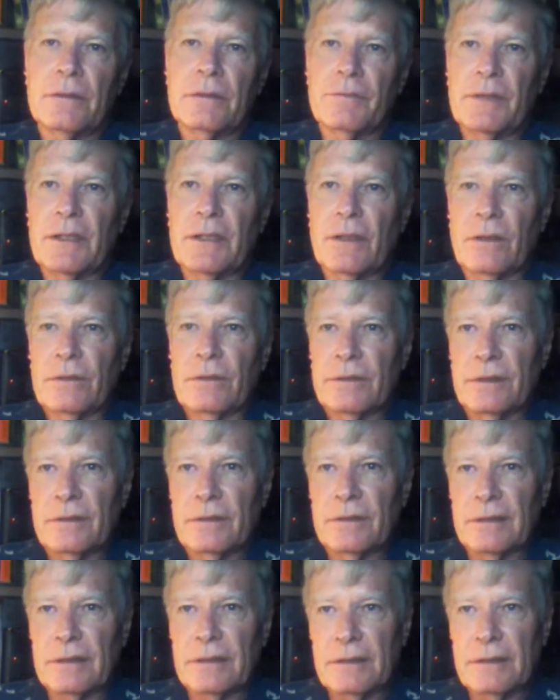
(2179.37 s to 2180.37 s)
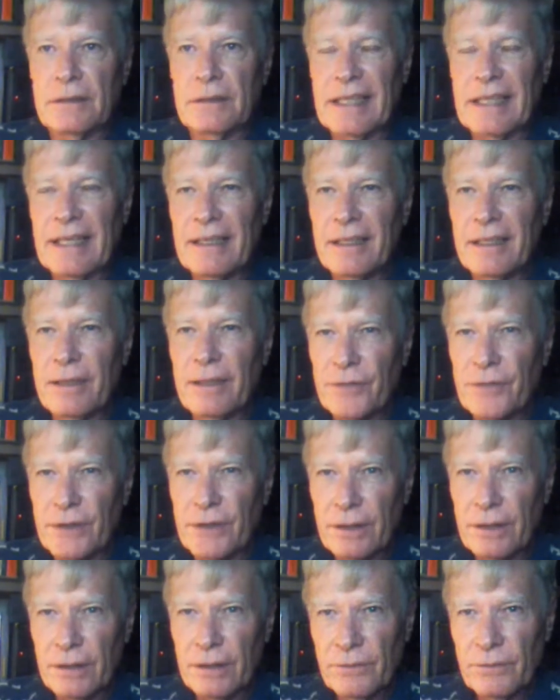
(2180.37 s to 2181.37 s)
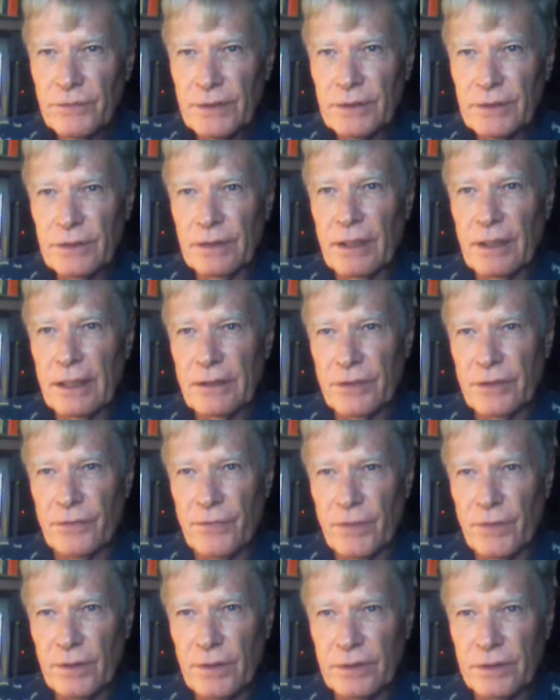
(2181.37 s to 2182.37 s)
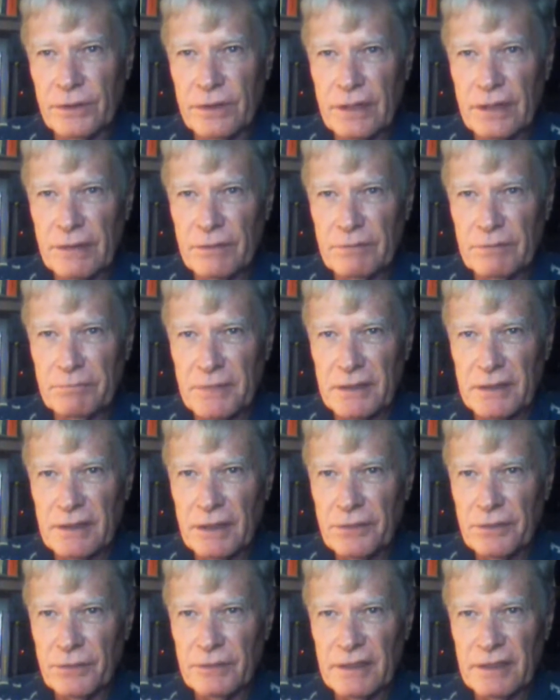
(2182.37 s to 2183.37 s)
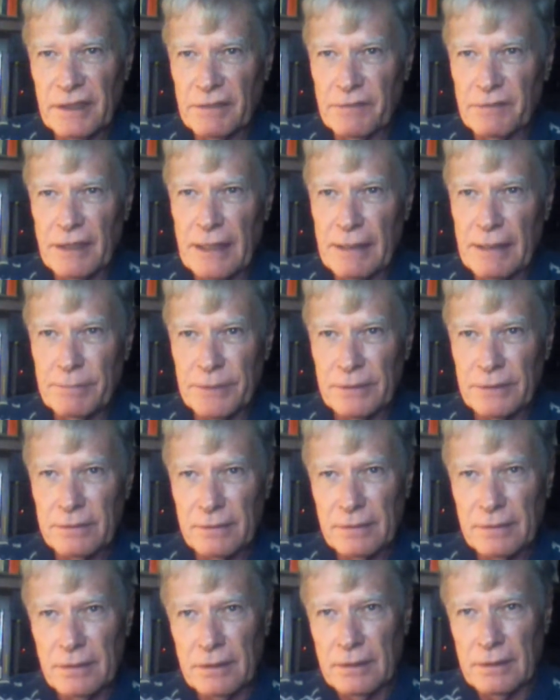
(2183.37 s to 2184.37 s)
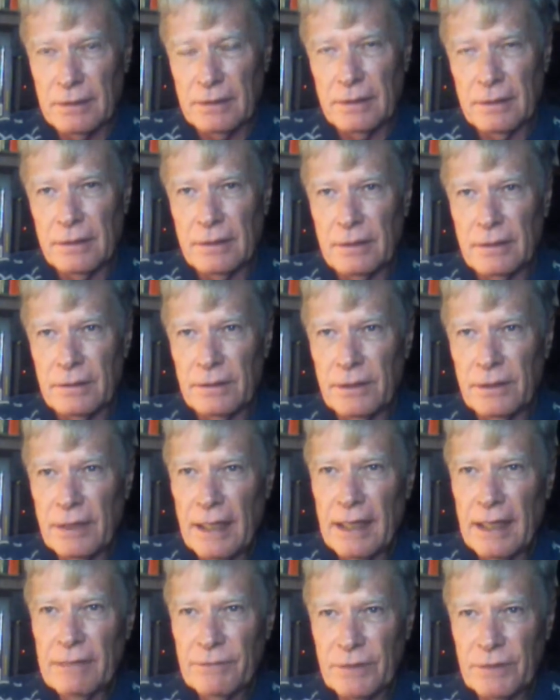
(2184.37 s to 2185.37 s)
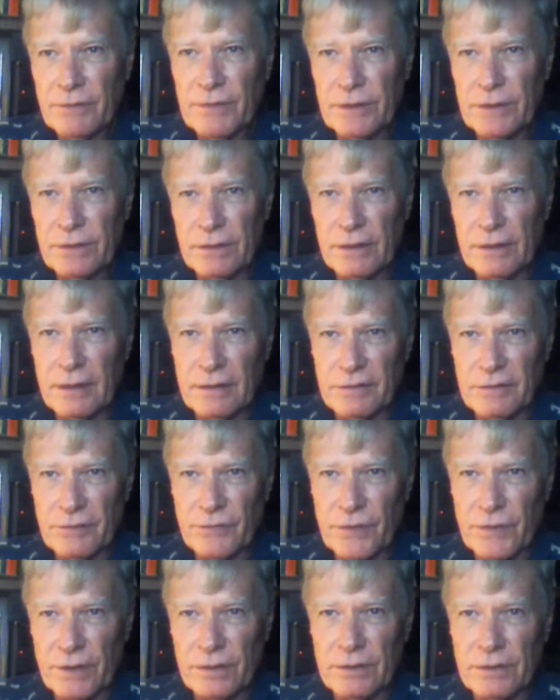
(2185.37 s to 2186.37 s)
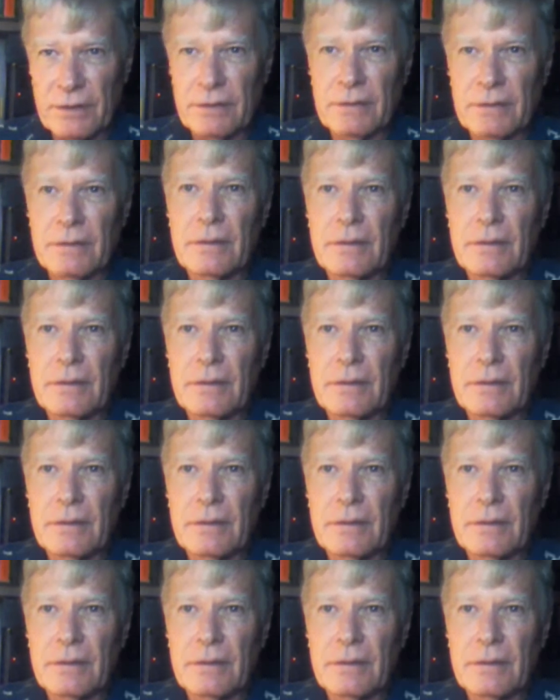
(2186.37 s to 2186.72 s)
We all do it. You can't, if you couldn't visualize it first, nothing would ever happen. You have to visualize it first.